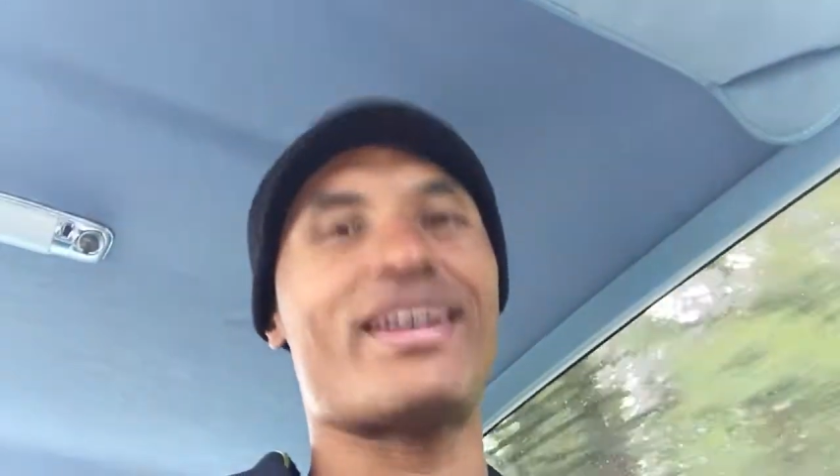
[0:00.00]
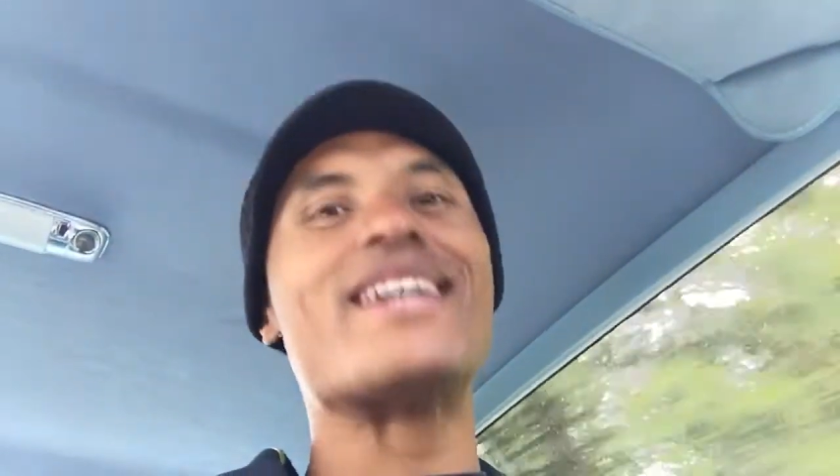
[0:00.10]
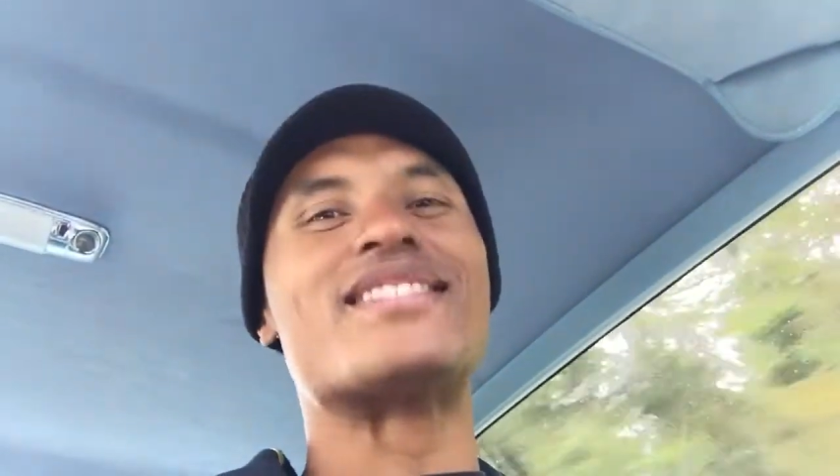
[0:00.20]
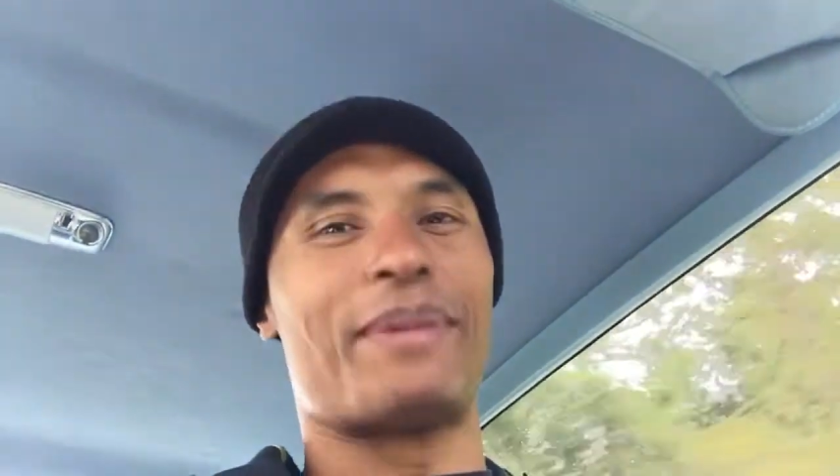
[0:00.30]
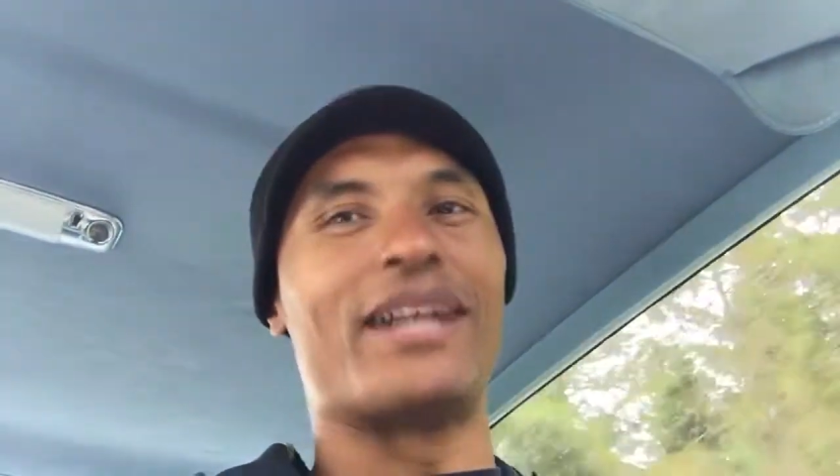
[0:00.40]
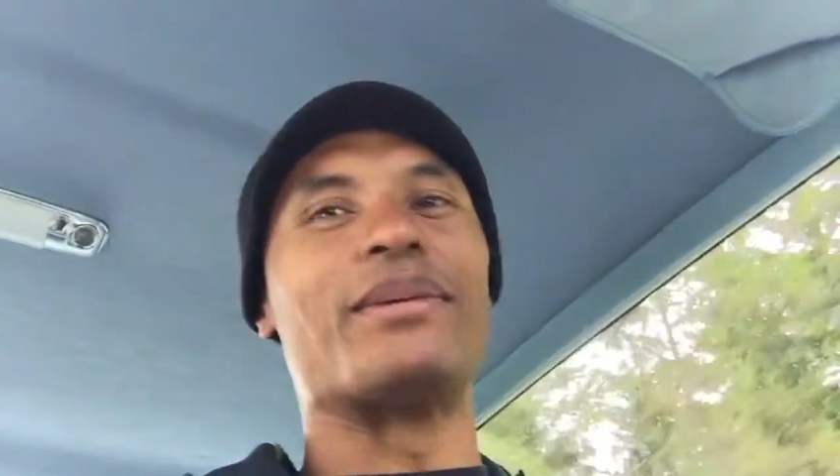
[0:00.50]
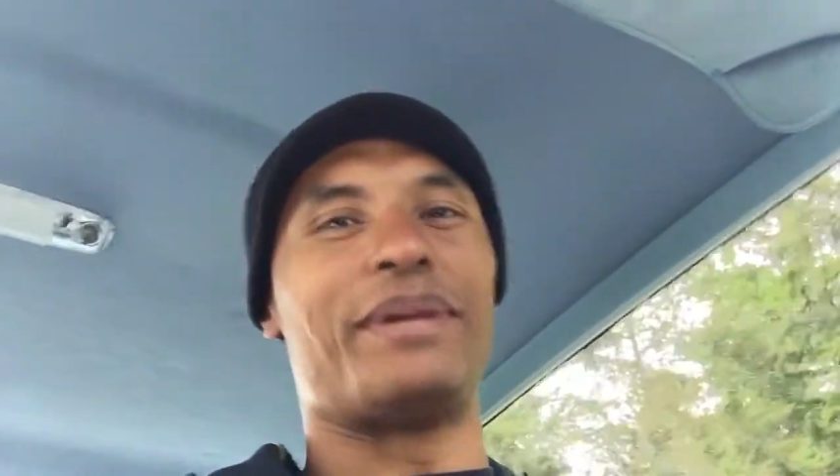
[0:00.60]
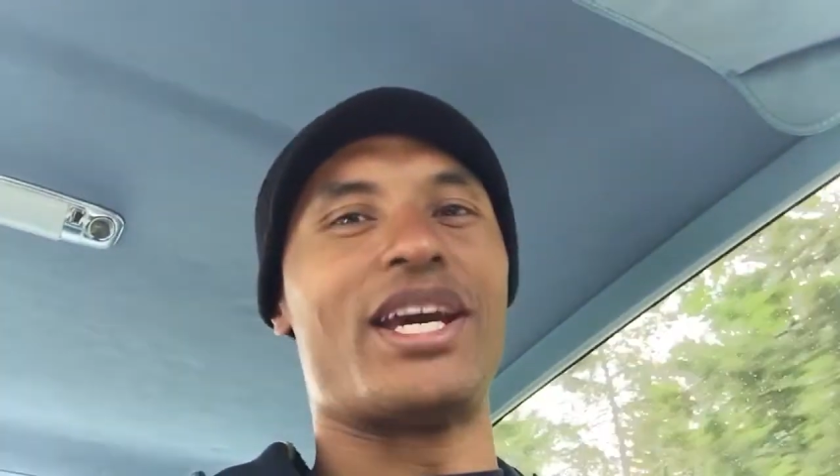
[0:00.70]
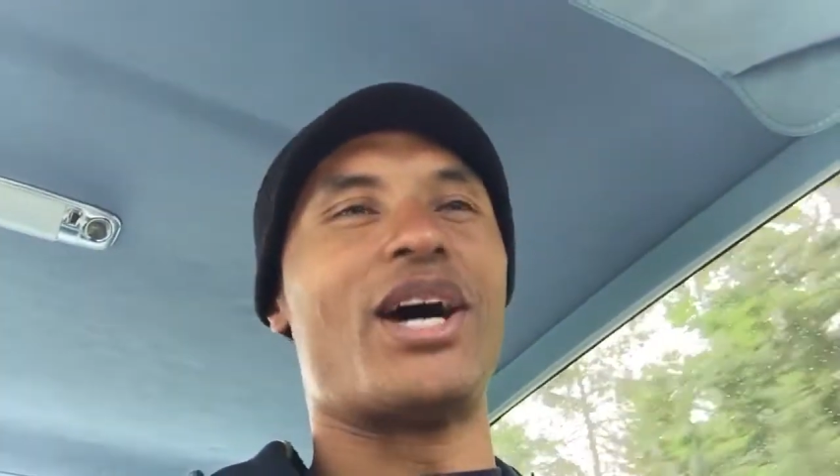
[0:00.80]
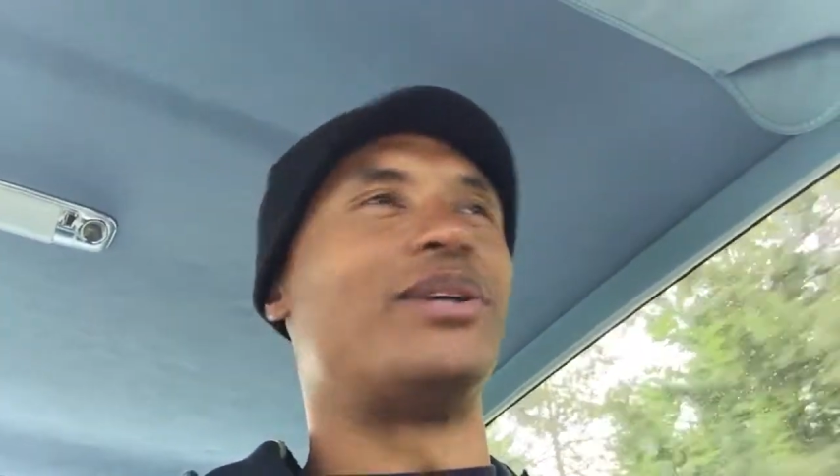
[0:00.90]
it's about to
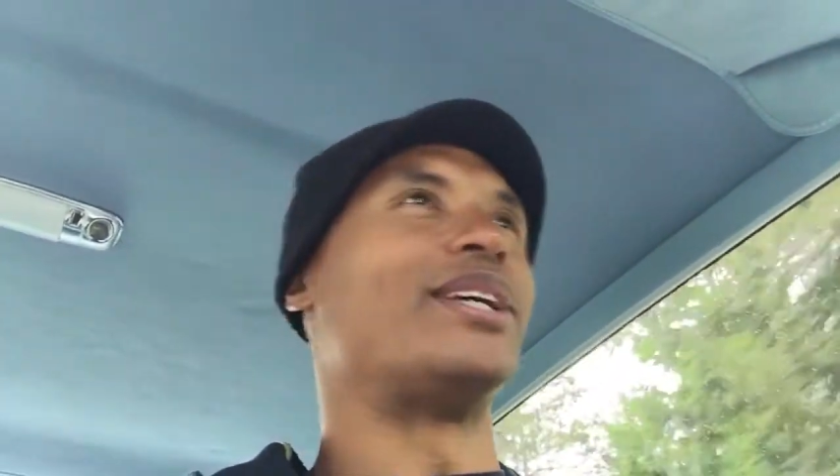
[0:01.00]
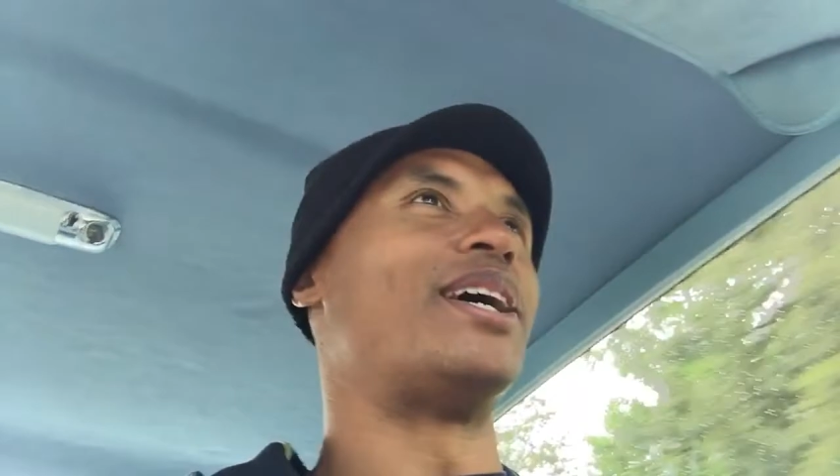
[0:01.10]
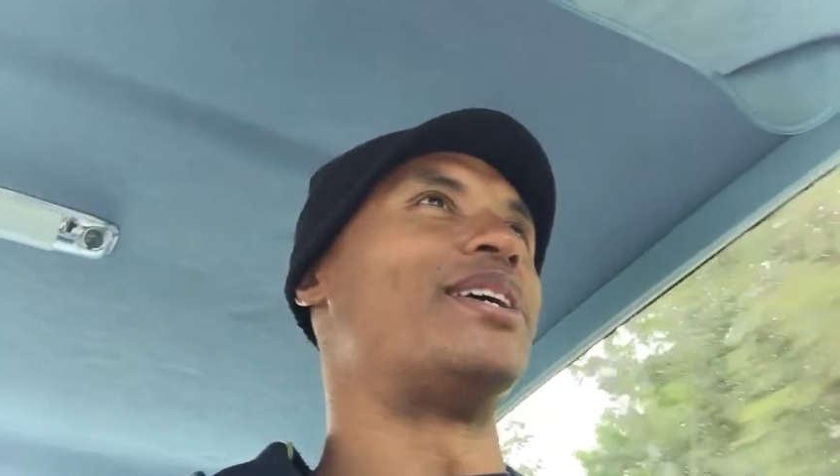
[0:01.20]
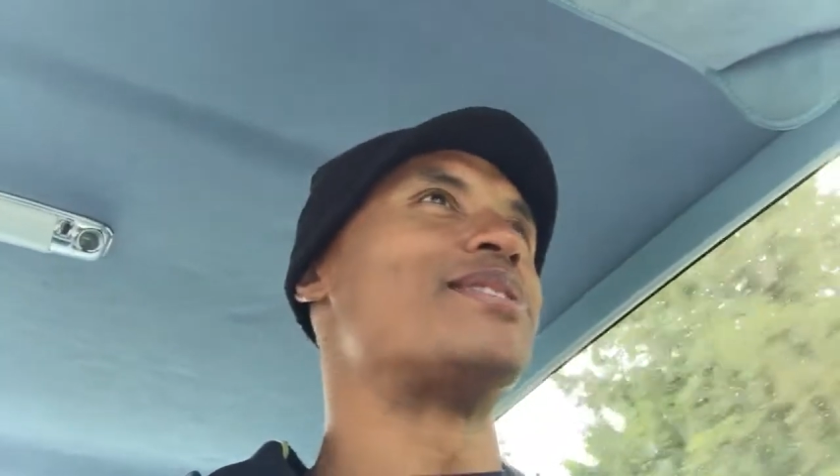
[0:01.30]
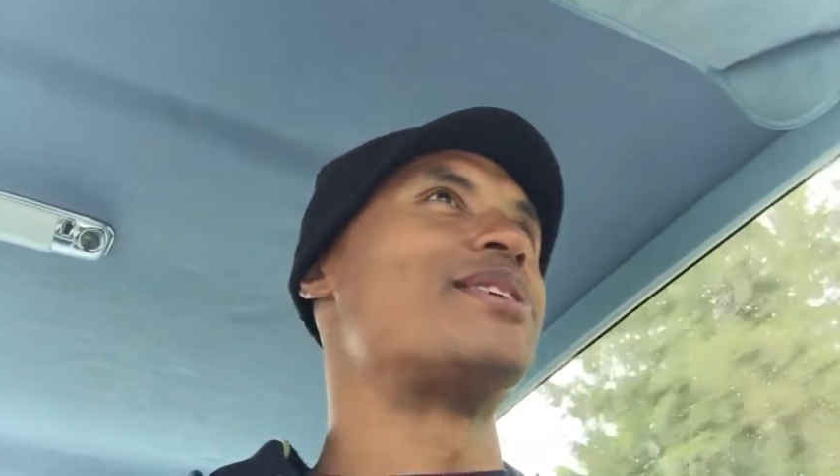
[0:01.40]
be on, y'all.